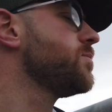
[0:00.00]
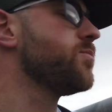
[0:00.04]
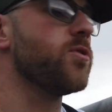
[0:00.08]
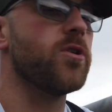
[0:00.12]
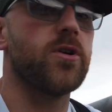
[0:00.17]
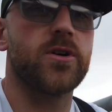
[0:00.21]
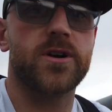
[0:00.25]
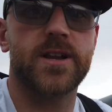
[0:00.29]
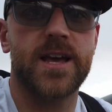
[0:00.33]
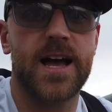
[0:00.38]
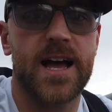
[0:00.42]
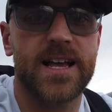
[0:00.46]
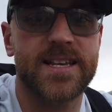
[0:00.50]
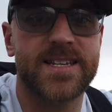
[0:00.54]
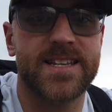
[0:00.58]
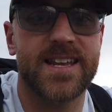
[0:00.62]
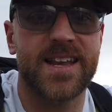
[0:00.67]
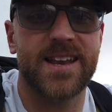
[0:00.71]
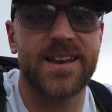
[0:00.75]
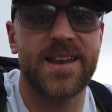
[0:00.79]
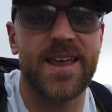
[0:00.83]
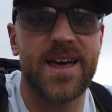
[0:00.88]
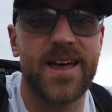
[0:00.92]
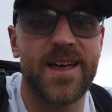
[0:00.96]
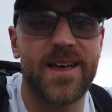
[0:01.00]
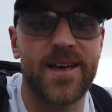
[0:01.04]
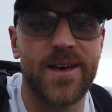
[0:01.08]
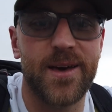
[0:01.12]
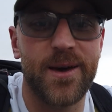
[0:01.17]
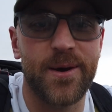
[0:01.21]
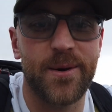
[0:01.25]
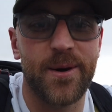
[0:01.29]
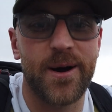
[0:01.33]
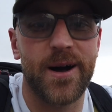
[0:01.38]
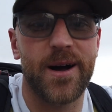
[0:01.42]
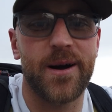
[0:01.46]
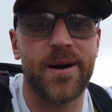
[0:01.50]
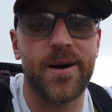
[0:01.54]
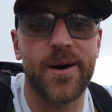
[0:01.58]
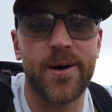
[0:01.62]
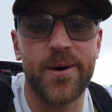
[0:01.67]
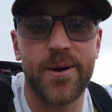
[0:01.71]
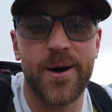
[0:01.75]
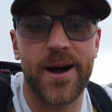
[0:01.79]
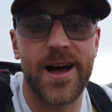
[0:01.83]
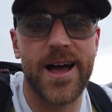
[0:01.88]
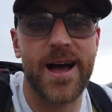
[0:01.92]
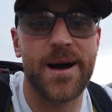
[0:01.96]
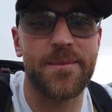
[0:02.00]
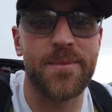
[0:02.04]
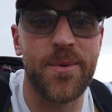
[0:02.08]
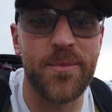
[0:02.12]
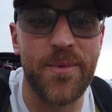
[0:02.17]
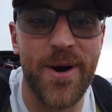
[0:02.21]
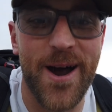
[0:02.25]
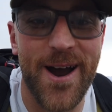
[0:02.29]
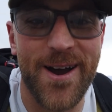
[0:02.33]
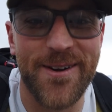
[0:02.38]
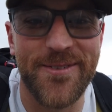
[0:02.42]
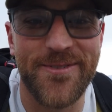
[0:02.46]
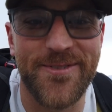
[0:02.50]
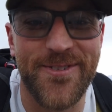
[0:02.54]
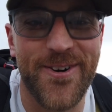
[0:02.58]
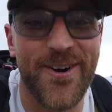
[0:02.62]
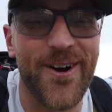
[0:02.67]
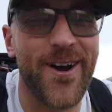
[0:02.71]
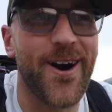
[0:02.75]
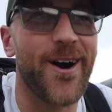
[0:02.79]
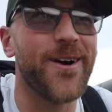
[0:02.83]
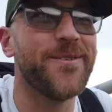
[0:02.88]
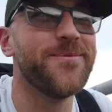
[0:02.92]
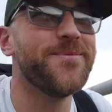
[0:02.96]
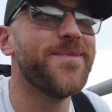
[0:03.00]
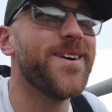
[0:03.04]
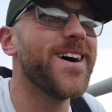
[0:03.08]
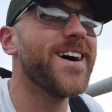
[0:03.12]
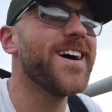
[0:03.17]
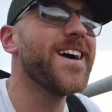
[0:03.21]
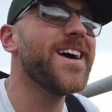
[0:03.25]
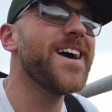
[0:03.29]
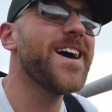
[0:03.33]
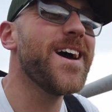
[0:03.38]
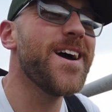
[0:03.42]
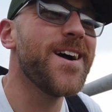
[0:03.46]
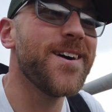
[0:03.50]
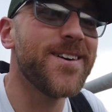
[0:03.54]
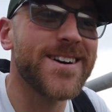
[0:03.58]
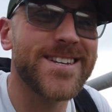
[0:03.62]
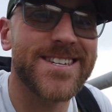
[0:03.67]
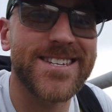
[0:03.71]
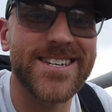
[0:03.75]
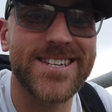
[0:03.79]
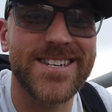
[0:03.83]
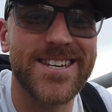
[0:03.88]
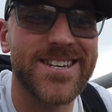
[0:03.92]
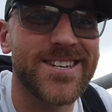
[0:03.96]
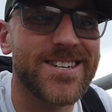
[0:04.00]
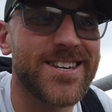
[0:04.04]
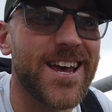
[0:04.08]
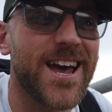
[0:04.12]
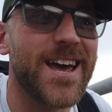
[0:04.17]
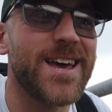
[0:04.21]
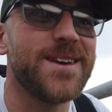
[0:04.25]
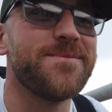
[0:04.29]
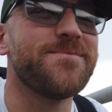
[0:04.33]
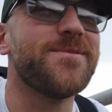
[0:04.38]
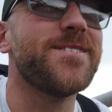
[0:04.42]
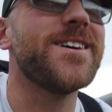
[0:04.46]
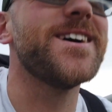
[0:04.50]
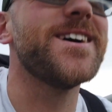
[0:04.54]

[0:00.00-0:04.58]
broadcasting who I am and where I'm from, which is a shame